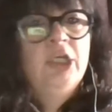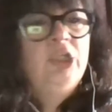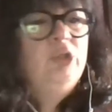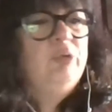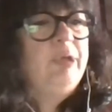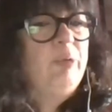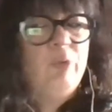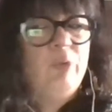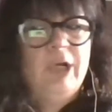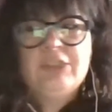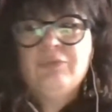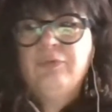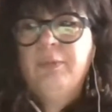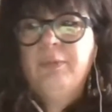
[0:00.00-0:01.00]
You can
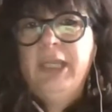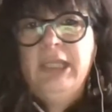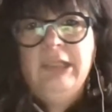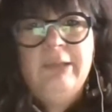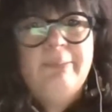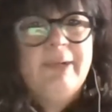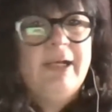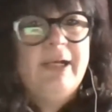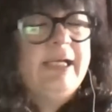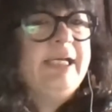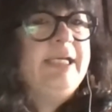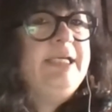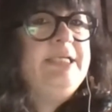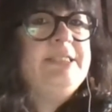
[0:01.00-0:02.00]
watch from any
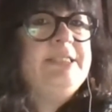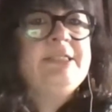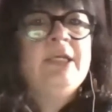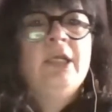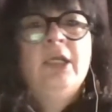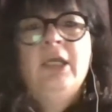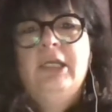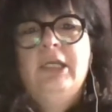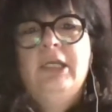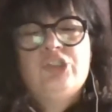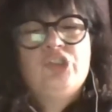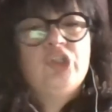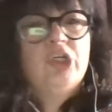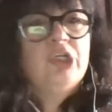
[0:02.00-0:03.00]
device.
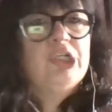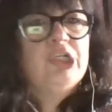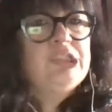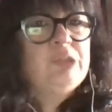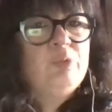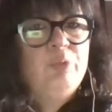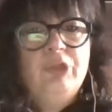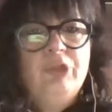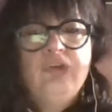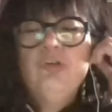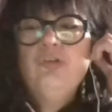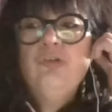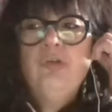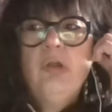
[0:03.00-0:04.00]
It's just,
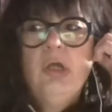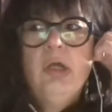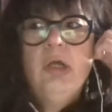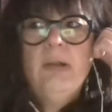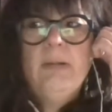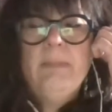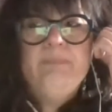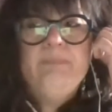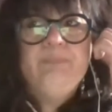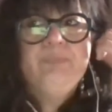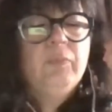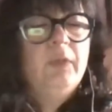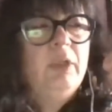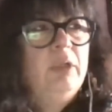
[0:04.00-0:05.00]
just go
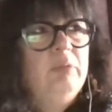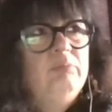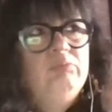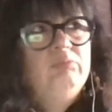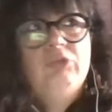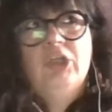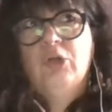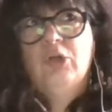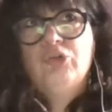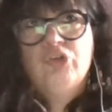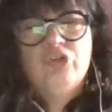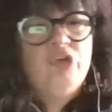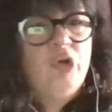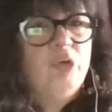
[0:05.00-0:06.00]

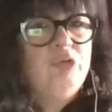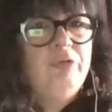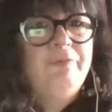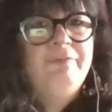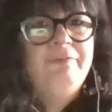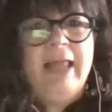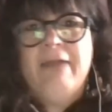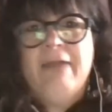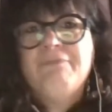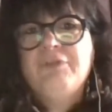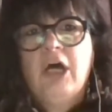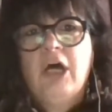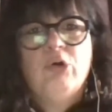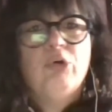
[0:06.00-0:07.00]
to
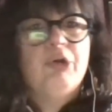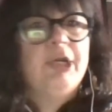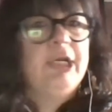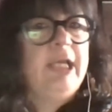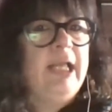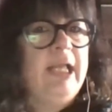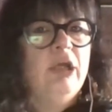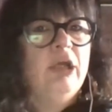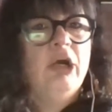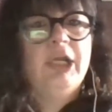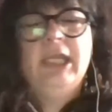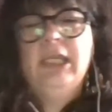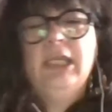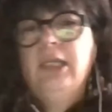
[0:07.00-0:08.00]
PHLAFF.org and log
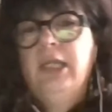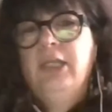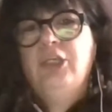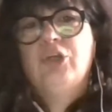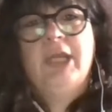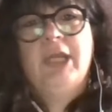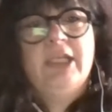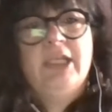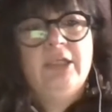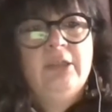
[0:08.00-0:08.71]
in and you're in.